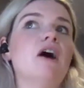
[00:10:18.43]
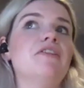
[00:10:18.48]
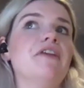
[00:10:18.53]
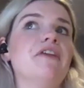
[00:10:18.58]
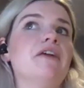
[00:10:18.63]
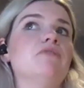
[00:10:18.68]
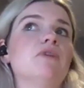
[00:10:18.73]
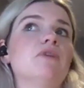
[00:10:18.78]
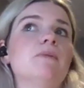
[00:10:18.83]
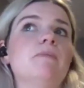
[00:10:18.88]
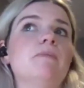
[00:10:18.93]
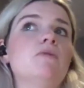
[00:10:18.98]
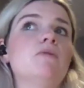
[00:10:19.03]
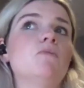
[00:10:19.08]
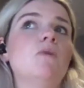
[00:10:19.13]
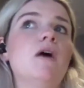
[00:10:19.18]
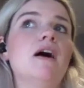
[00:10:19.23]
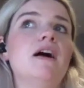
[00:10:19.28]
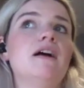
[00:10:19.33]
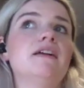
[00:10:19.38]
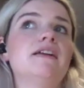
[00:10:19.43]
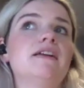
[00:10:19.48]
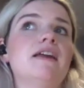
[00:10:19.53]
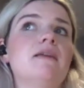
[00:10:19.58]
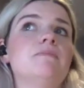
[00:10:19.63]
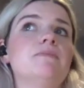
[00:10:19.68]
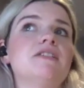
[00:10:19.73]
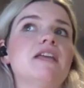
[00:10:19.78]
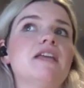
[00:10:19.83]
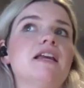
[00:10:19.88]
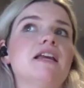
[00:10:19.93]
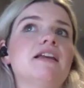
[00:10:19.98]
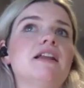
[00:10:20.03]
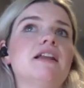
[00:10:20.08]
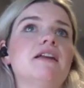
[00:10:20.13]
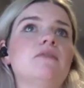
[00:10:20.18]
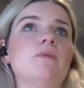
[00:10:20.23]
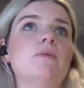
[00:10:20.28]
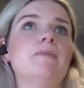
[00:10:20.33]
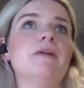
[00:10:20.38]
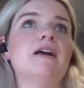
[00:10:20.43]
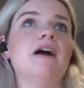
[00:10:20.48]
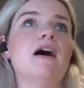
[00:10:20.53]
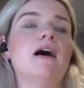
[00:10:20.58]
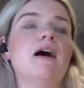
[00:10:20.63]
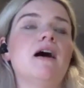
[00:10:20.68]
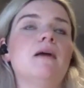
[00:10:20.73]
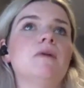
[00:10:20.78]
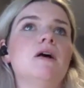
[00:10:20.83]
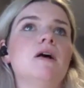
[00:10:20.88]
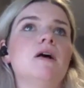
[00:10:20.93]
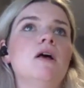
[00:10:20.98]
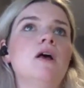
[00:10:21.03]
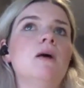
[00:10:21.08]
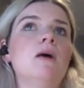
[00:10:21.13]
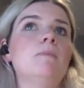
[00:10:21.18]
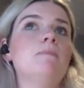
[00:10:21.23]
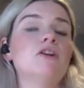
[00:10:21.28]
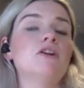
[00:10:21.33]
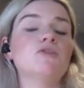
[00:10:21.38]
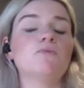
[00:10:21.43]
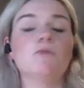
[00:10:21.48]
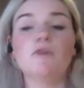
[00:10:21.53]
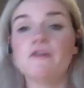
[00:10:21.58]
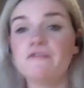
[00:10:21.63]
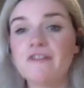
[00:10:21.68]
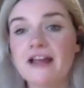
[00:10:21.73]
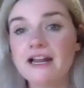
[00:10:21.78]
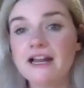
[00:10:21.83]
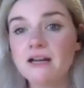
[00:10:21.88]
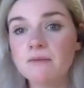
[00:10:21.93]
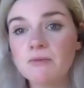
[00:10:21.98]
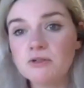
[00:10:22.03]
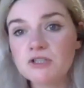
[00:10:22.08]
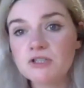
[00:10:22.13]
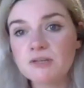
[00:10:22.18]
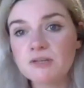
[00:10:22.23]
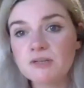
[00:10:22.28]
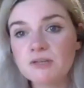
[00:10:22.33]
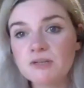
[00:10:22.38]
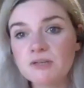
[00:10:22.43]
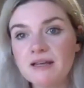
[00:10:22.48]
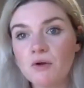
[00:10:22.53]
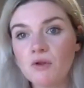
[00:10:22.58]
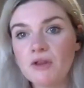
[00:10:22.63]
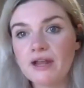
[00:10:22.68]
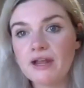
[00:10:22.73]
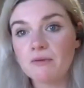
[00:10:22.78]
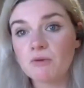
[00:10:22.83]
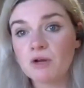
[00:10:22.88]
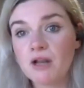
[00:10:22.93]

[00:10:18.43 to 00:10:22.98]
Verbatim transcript: I think remote work in particular will become much more available to people.